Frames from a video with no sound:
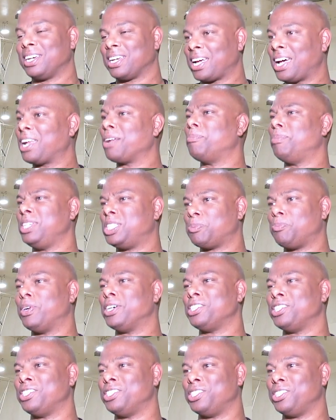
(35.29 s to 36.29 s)
kind of be
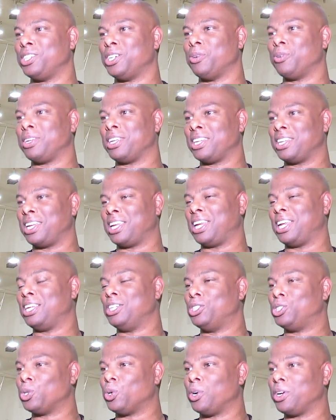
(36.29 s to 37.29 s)
sponges, you know, and, and
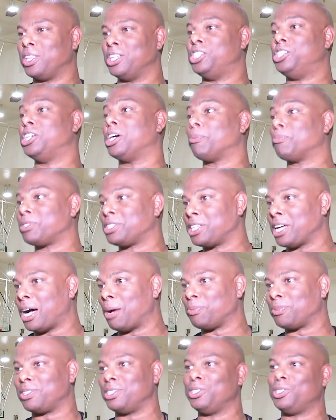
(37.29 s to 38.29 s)
enjoy the jump
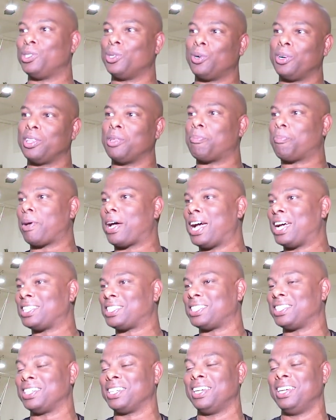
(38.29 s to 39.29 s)
stops, enjoy the
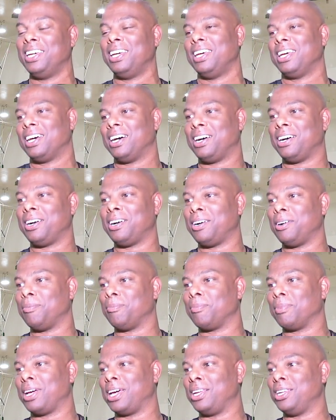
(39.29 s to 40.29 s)
passing,
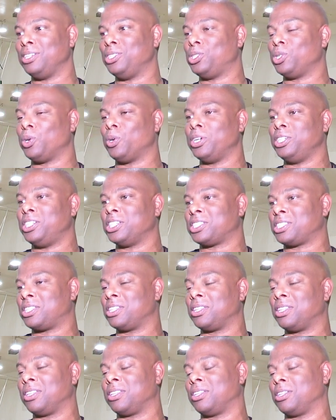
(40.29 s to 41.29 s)
um, and enjoy just
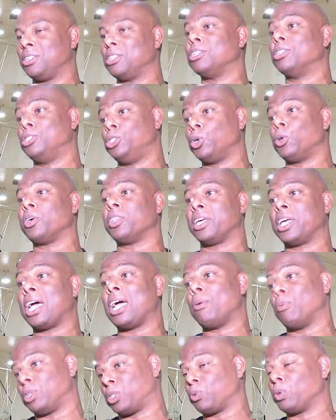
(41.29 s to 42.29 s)
the, the, the joy of the
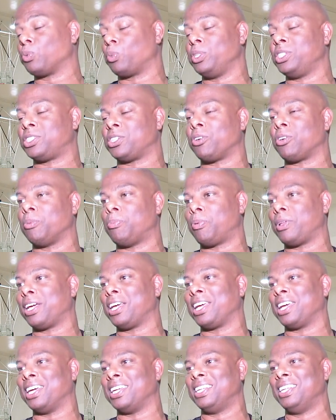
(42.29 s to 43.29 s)
game, which what we started
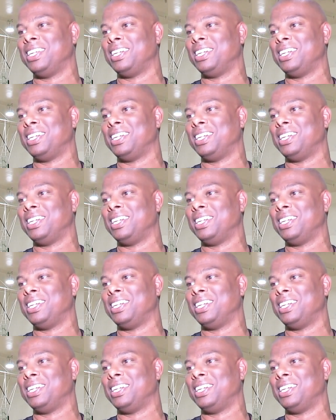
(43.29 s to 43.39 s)
playing at.